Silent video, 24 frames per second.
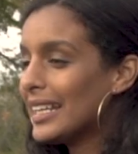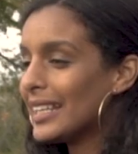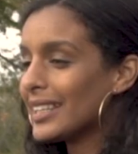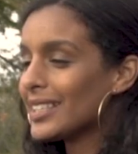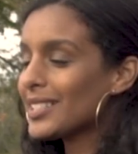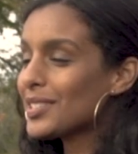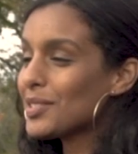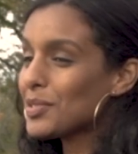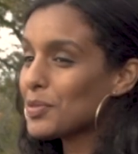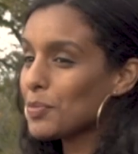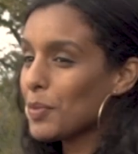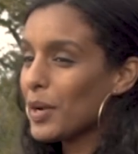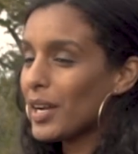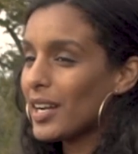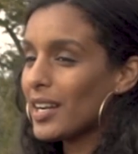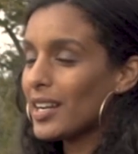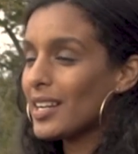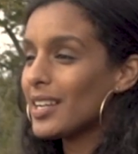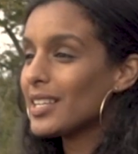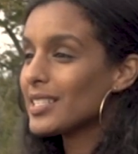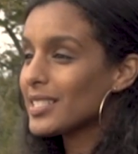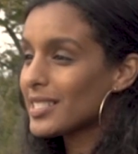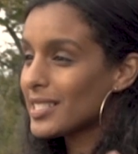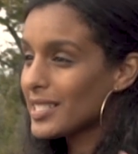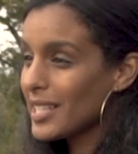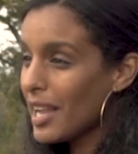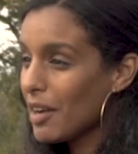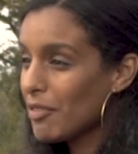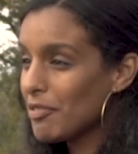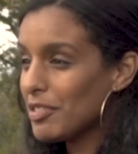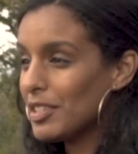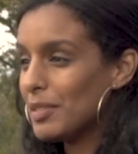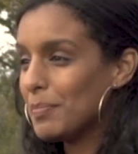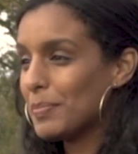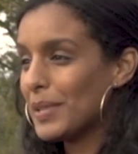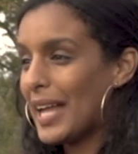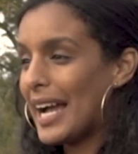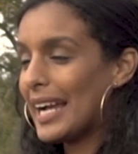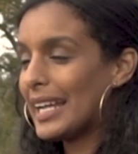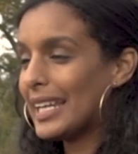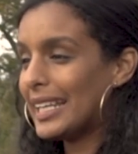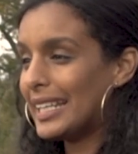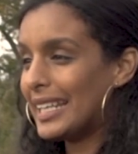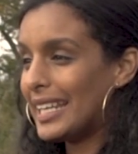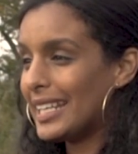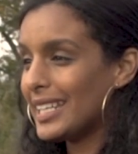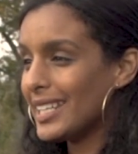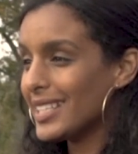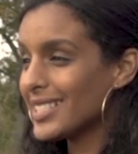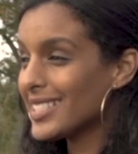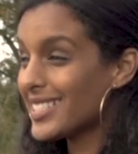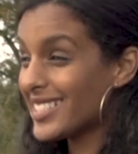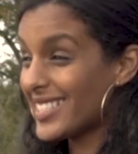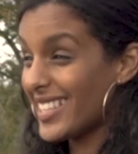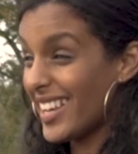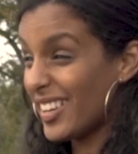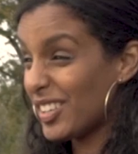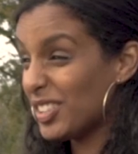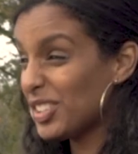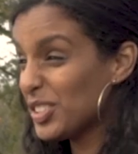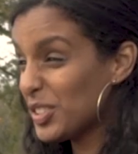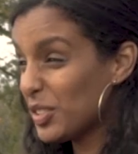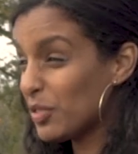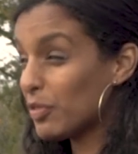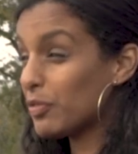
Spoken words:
This is where several Black Canadians settled